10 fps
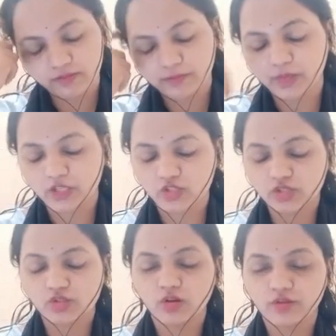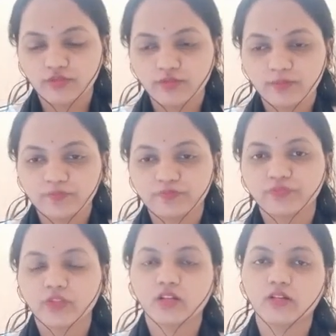pictures of
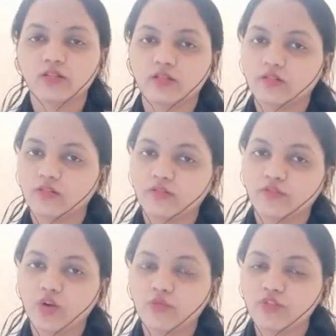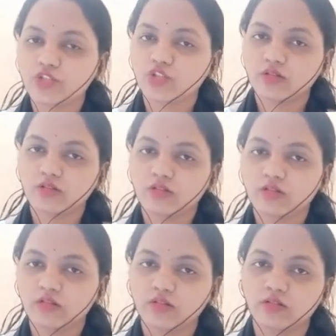from which
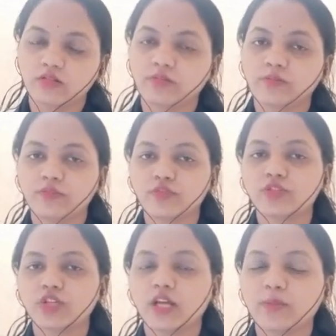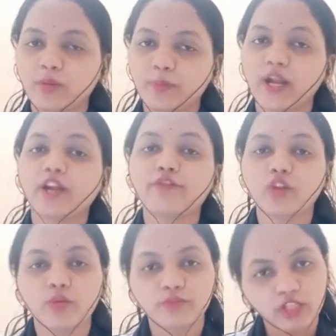are prepared
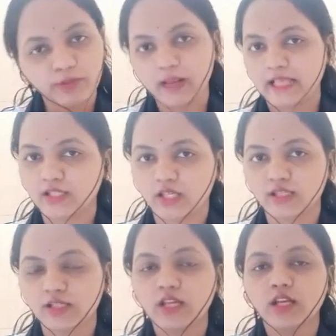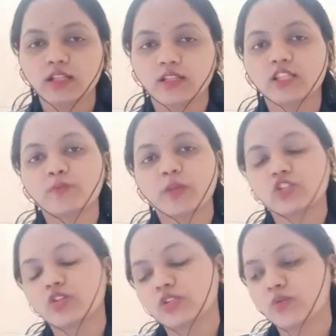from the plastics. These
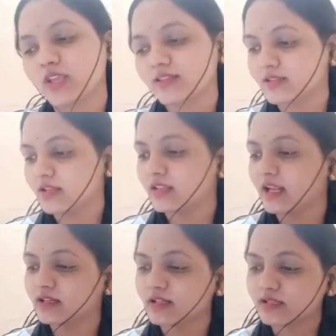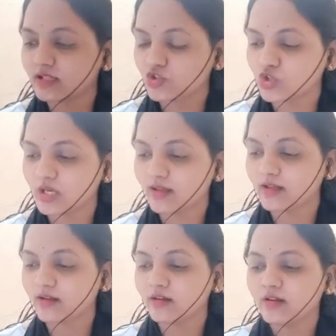pictures you can see, that is the chair,